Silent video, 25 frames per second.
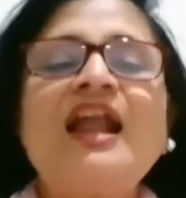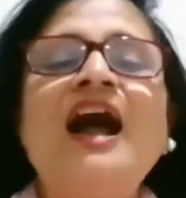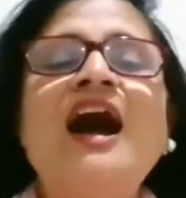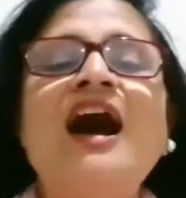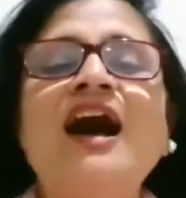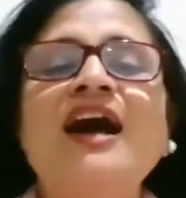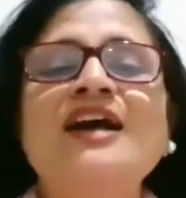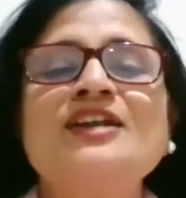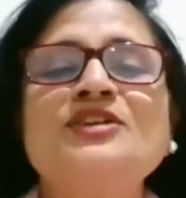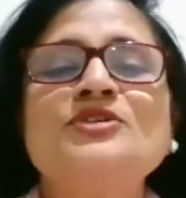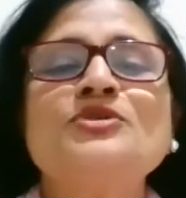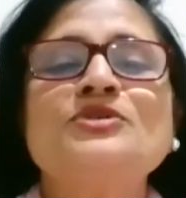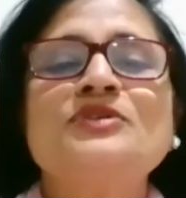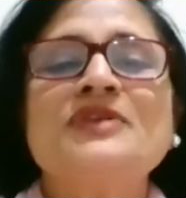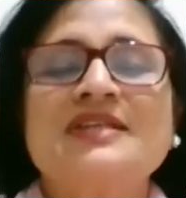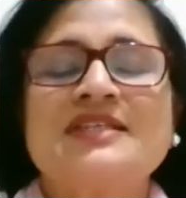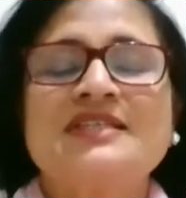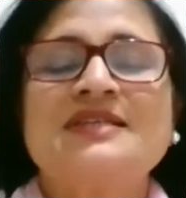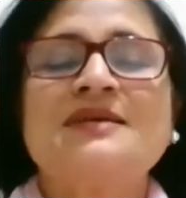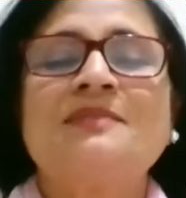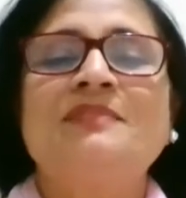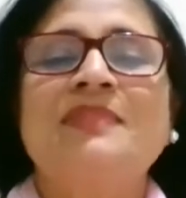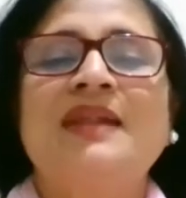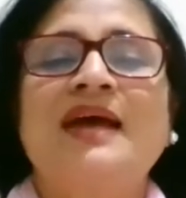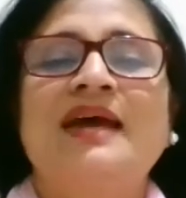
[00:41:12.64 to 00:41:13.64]
I had to
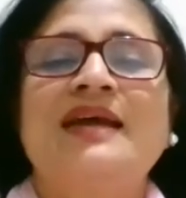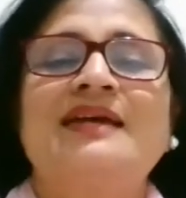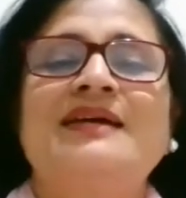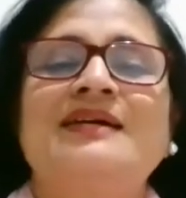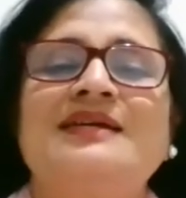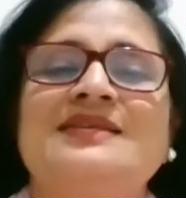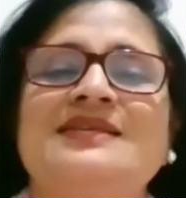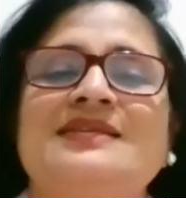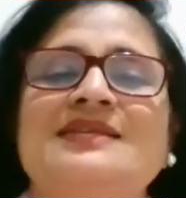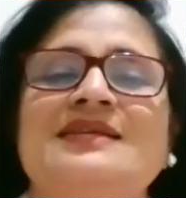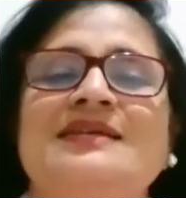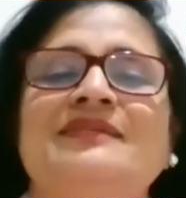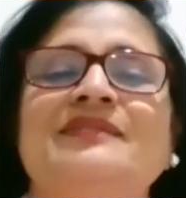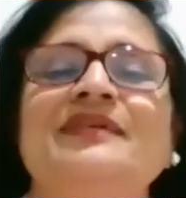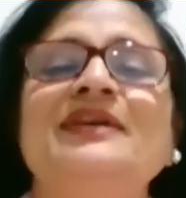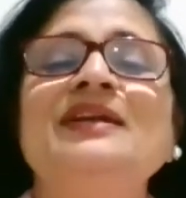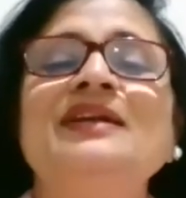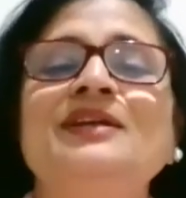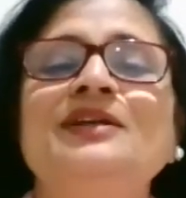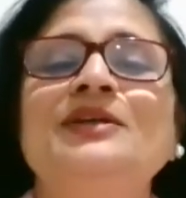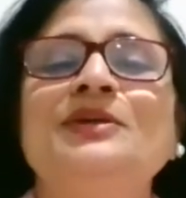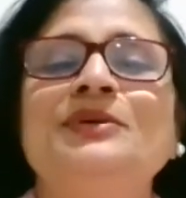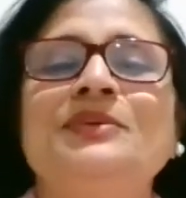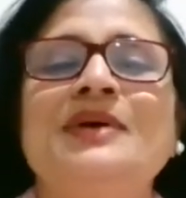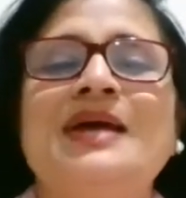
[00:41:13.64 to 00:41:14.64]
dress up like a
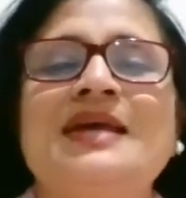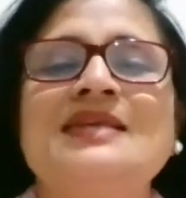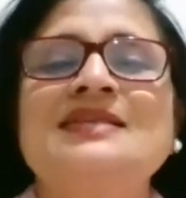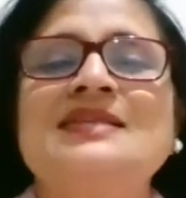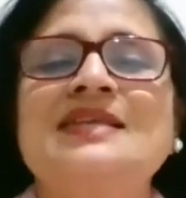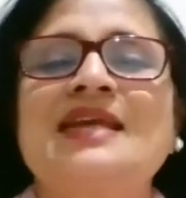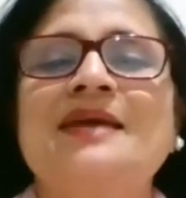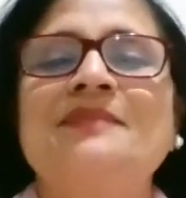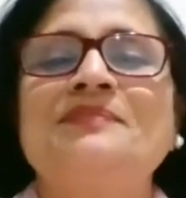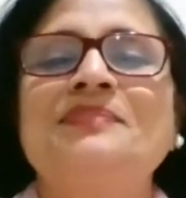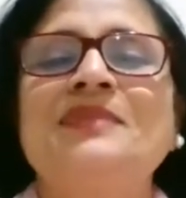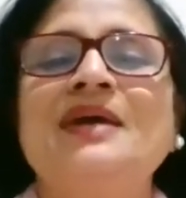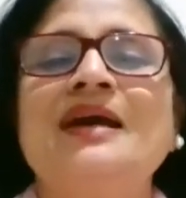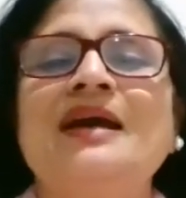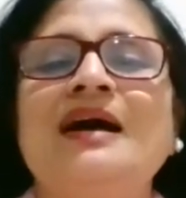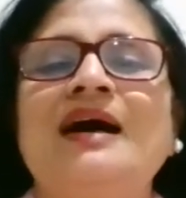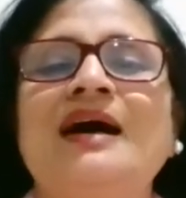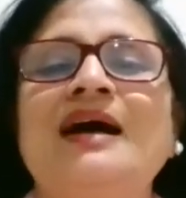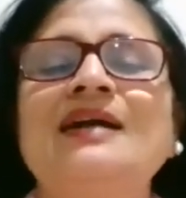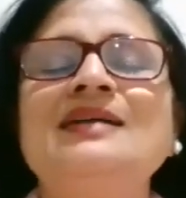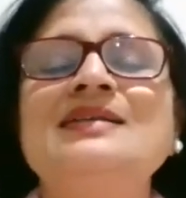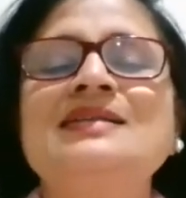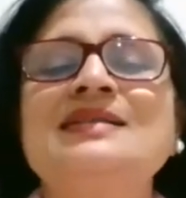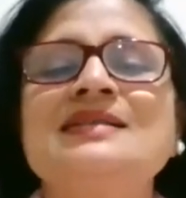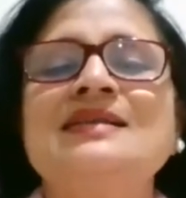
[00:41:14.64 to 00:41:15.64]
servant to escape the
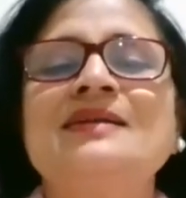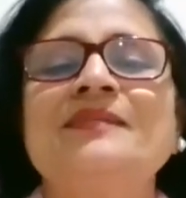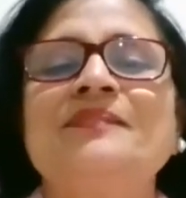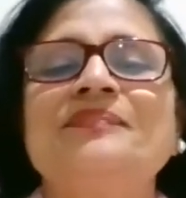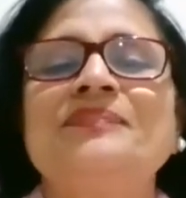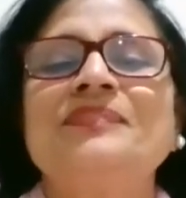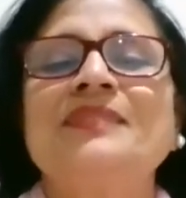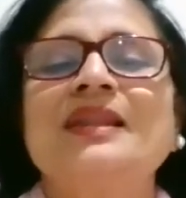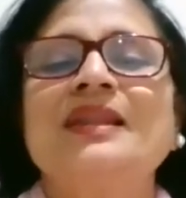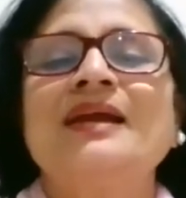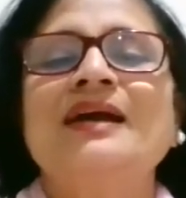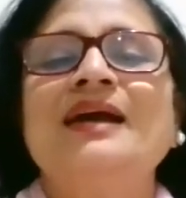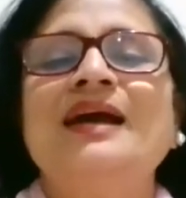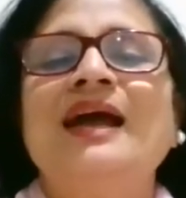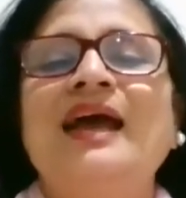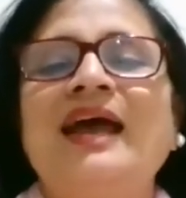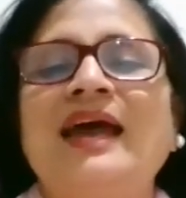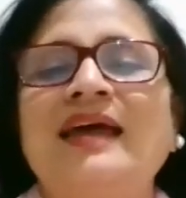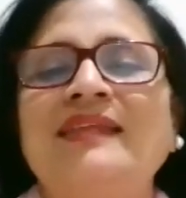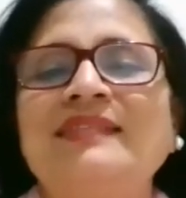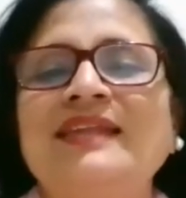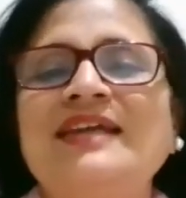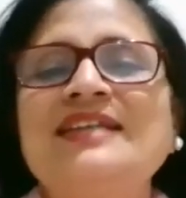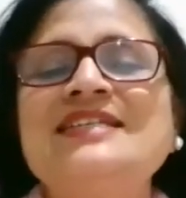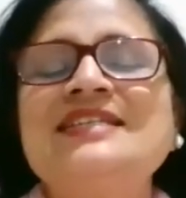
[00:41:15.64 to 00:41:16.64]
guards.
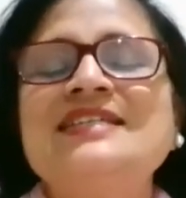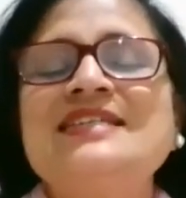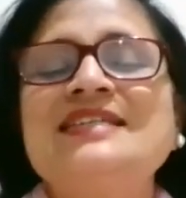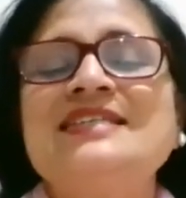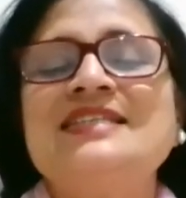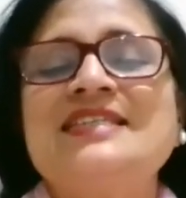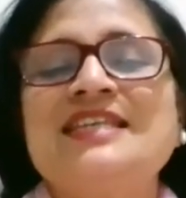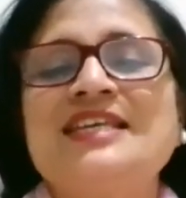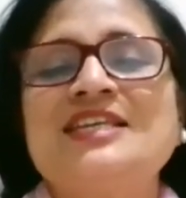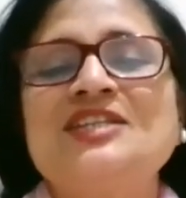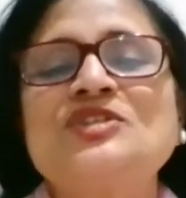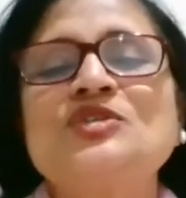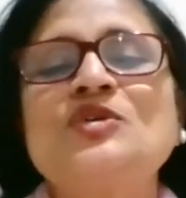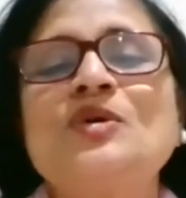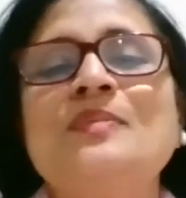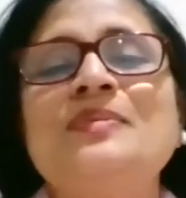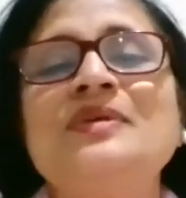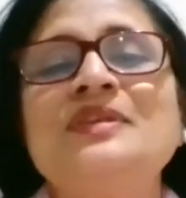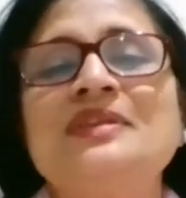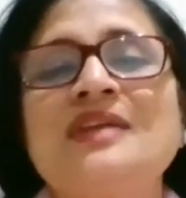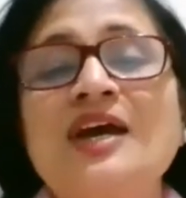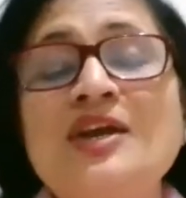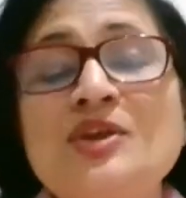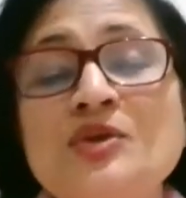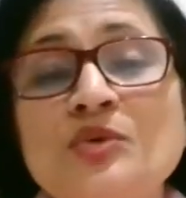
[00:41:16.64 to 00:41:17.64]
And then she says to
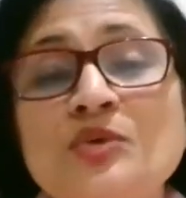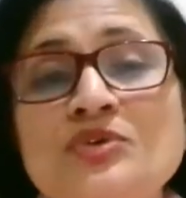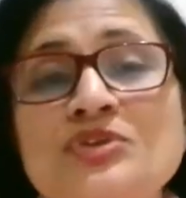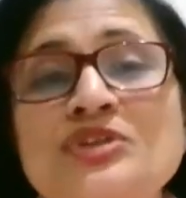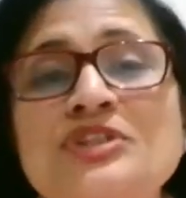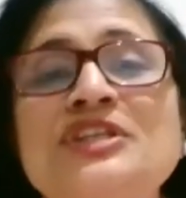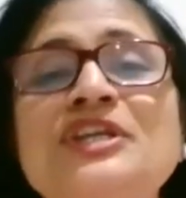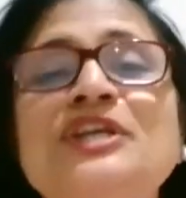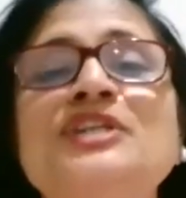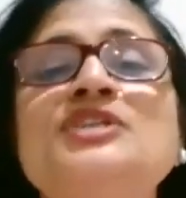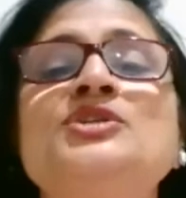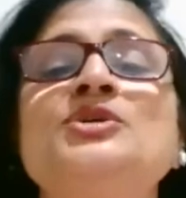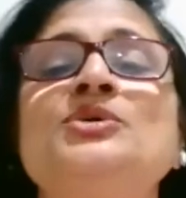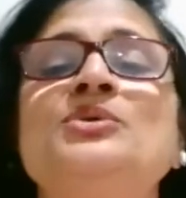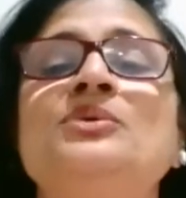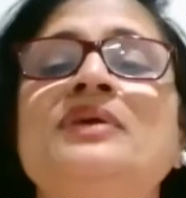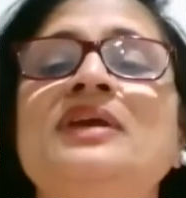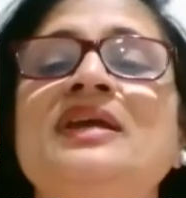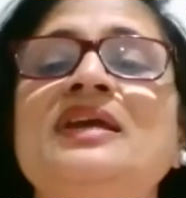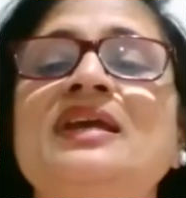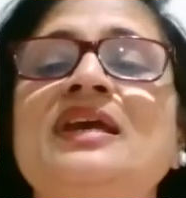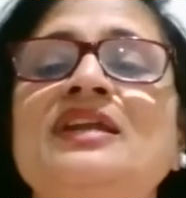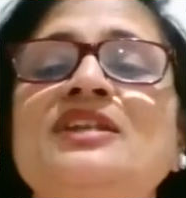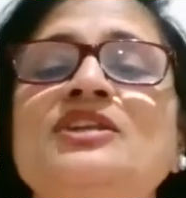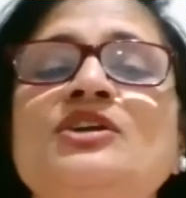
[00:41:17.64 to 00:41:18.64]
Abita, you need to
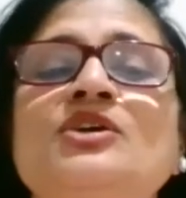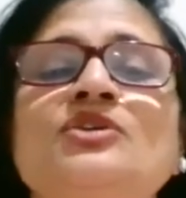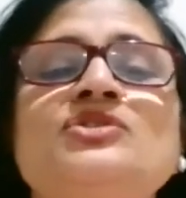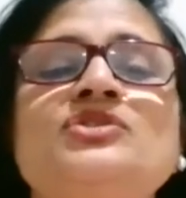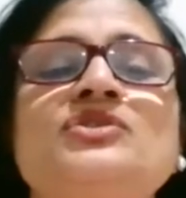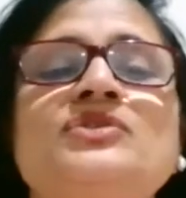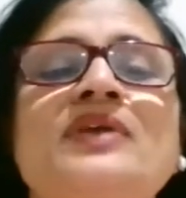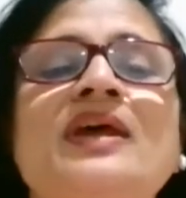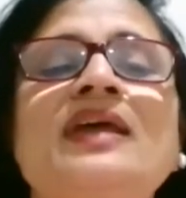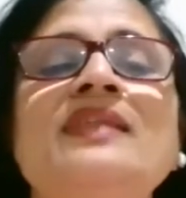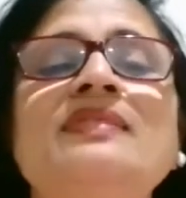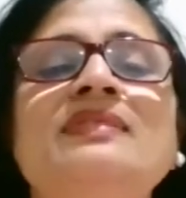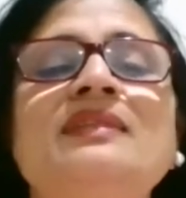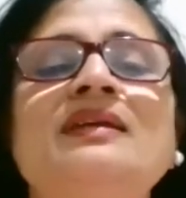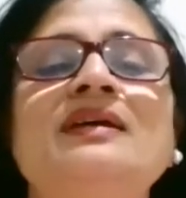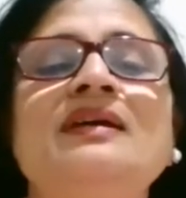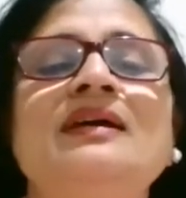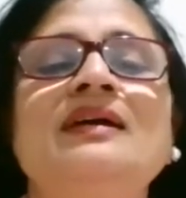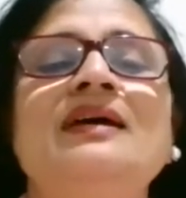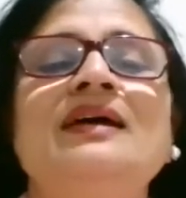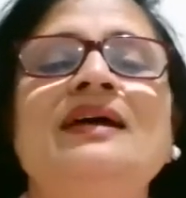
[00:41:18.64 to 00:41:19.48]
regain your strength.